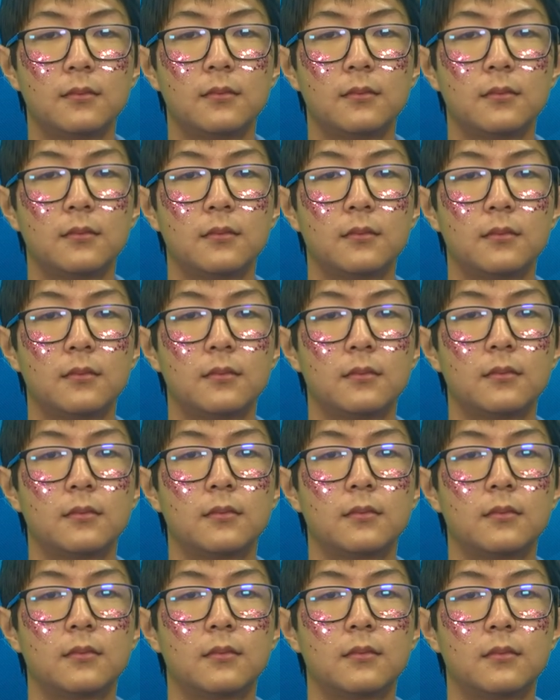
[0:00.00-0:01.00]

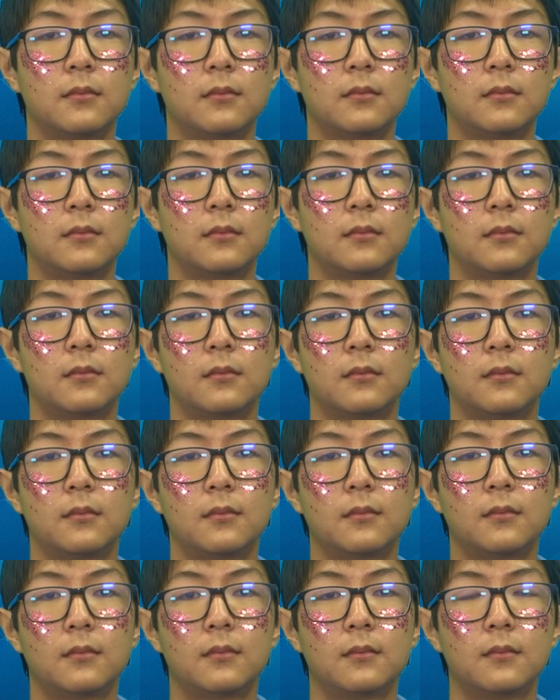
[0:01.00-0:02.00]

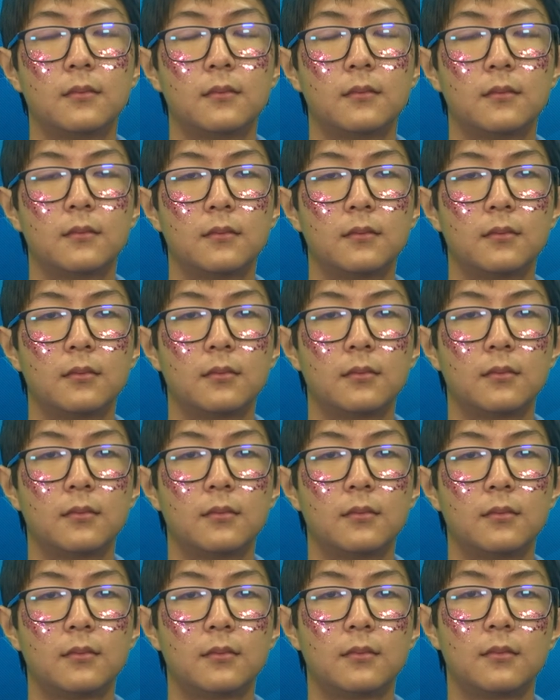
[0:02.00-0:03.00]

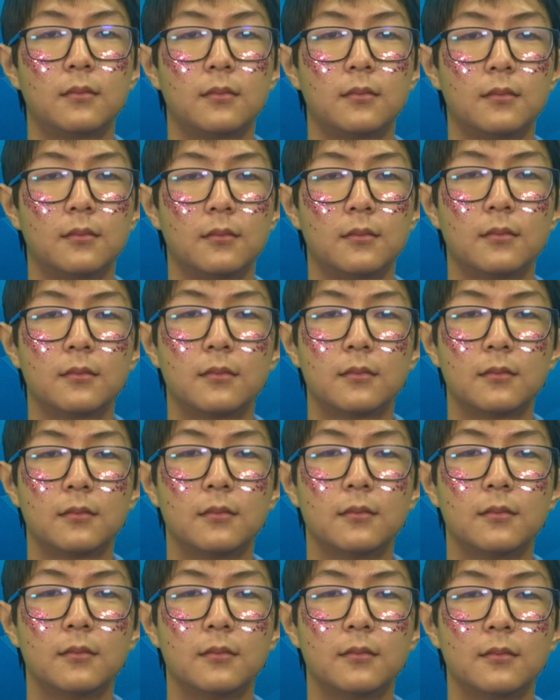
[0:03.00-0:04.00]

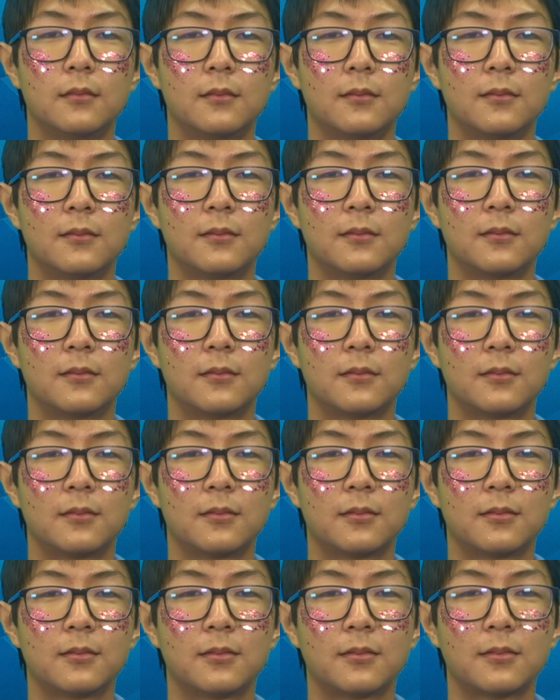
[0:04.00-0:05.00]

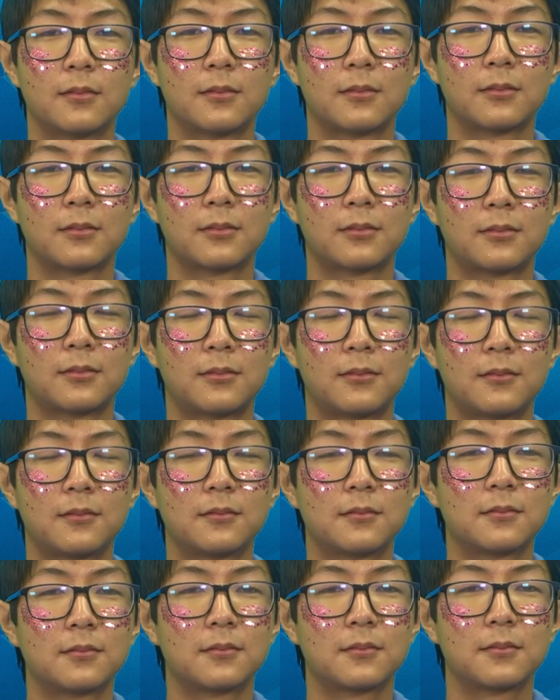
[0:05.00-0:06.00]

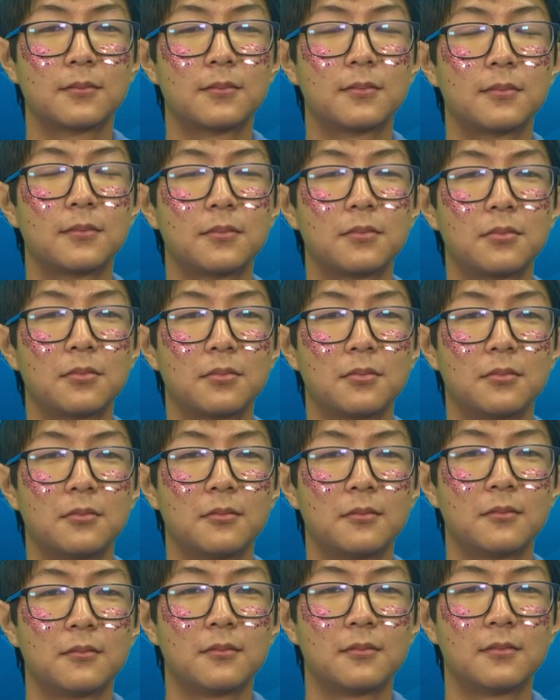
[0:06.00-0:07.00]

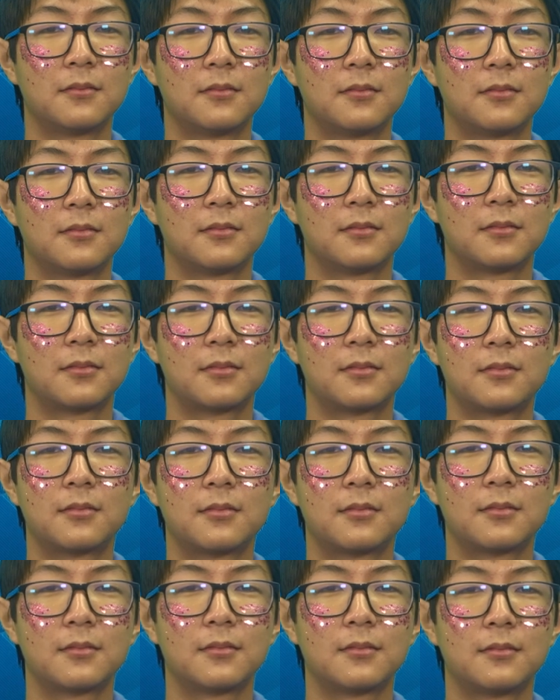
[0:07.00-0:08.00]
[no speech]